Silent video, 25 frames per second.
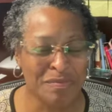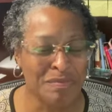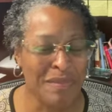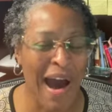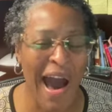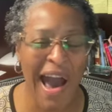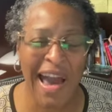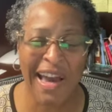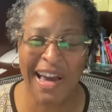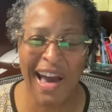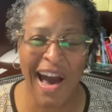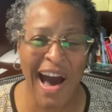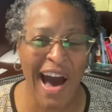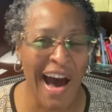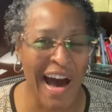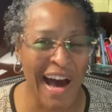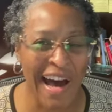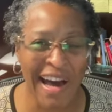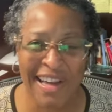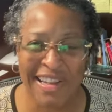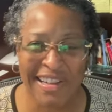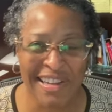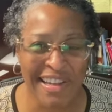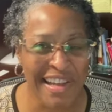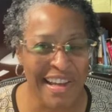by God.
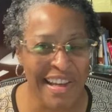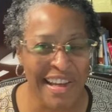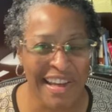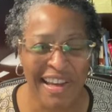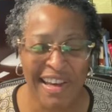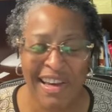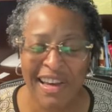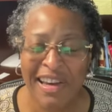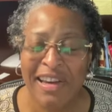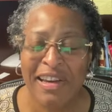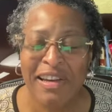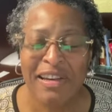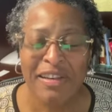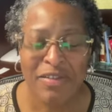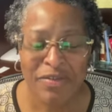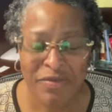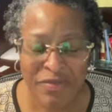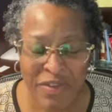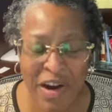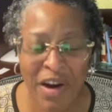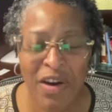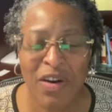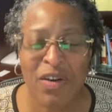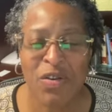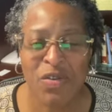
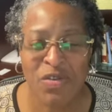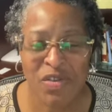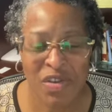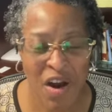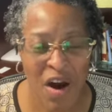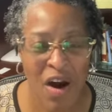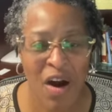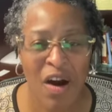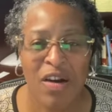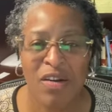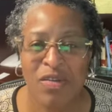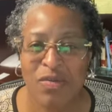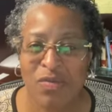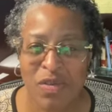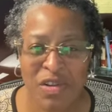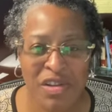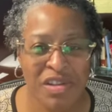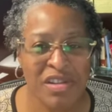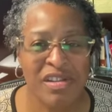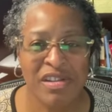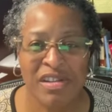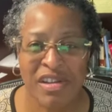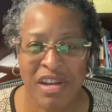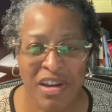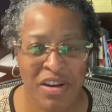Pharaoh's heart was
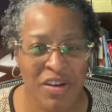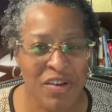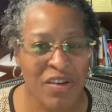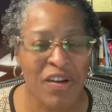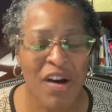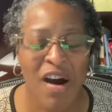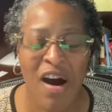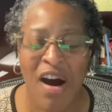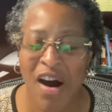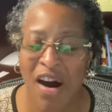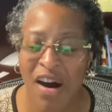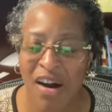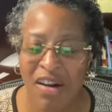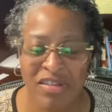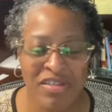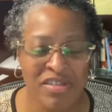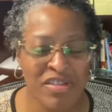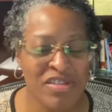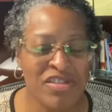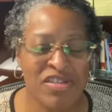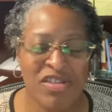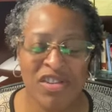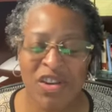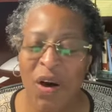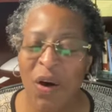still
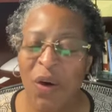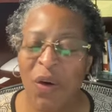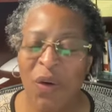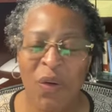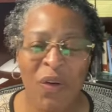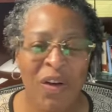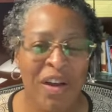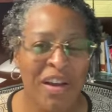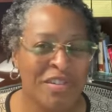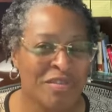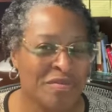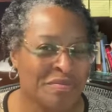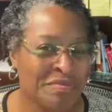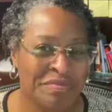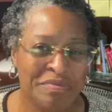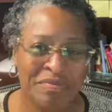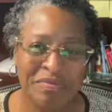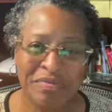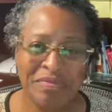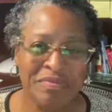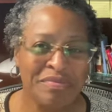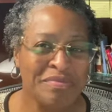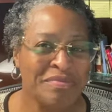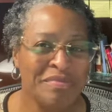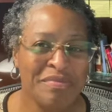hardened. So
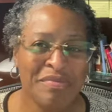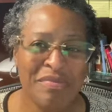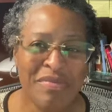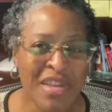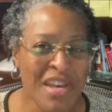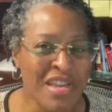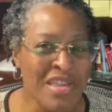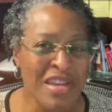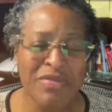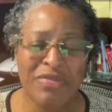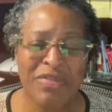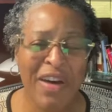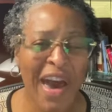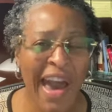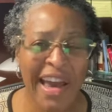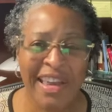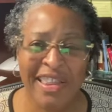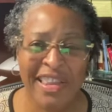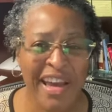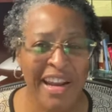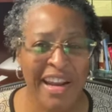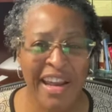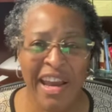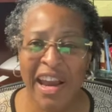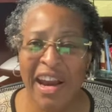the fact
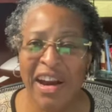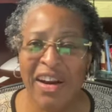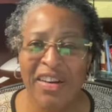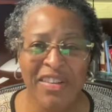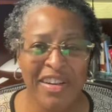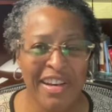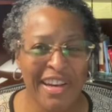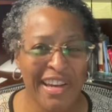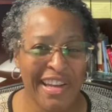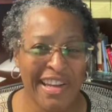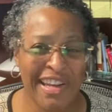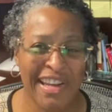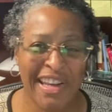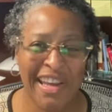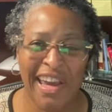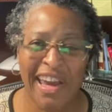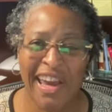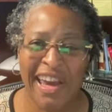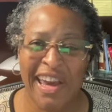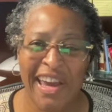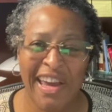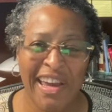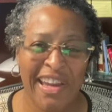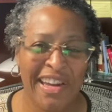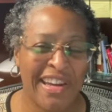that Aaron
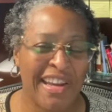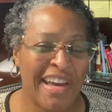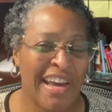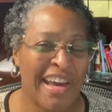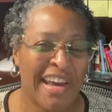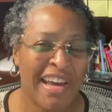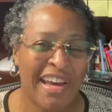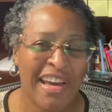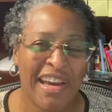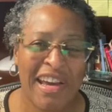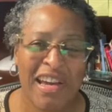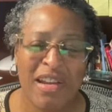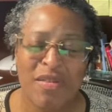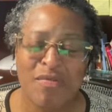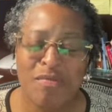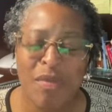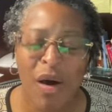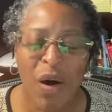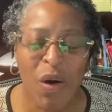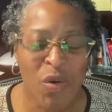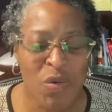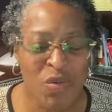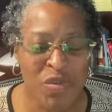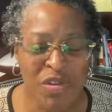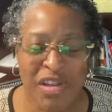and and
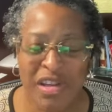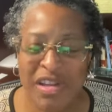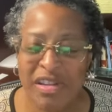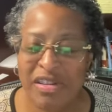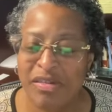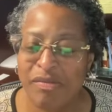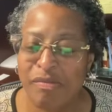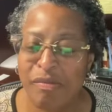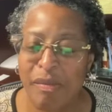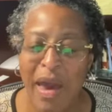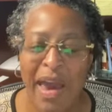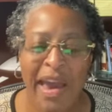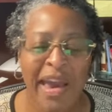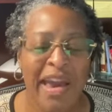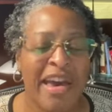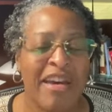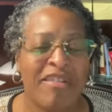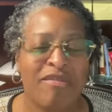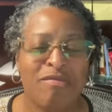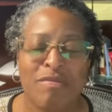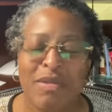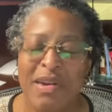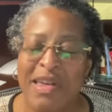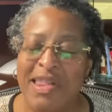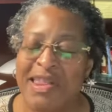Moses may
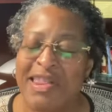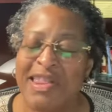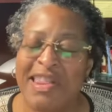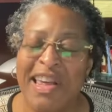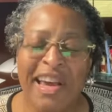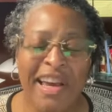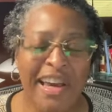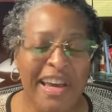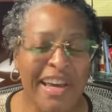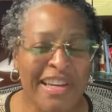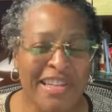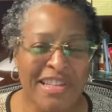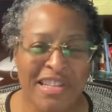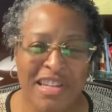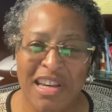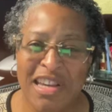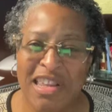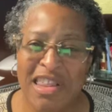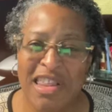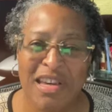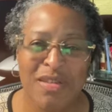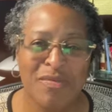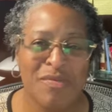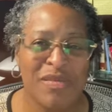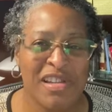have been thinking to
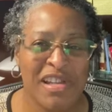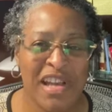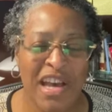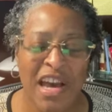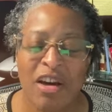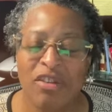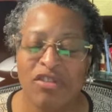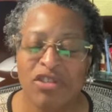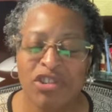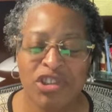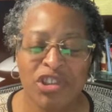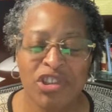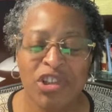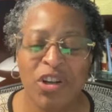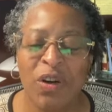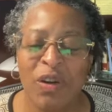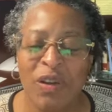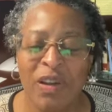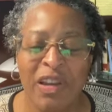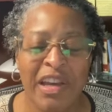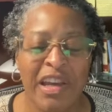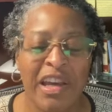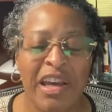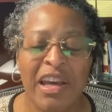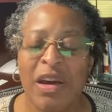themselves,
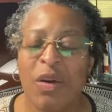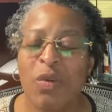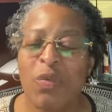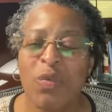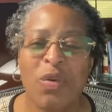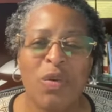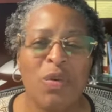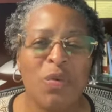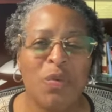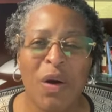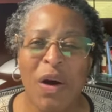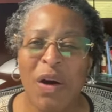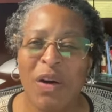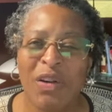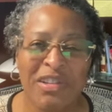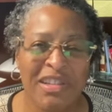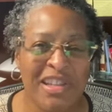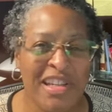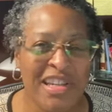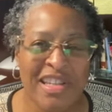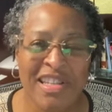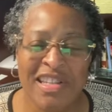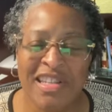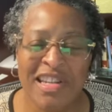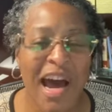surely it will work
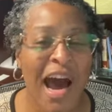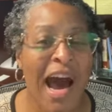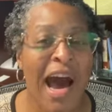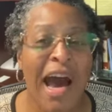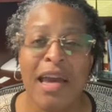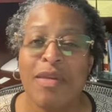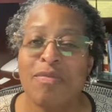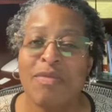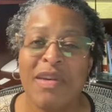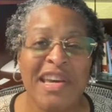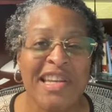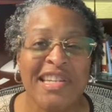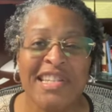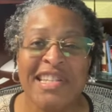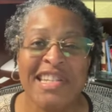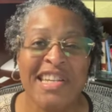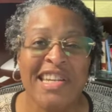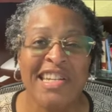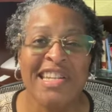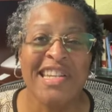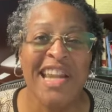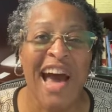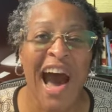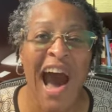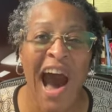this time. It
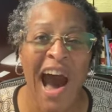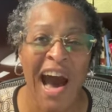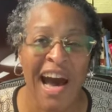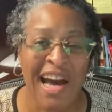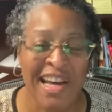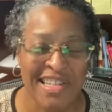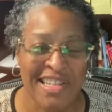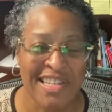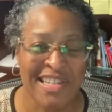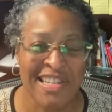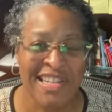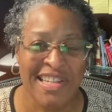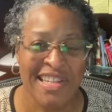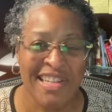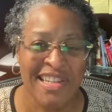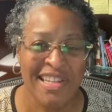did not.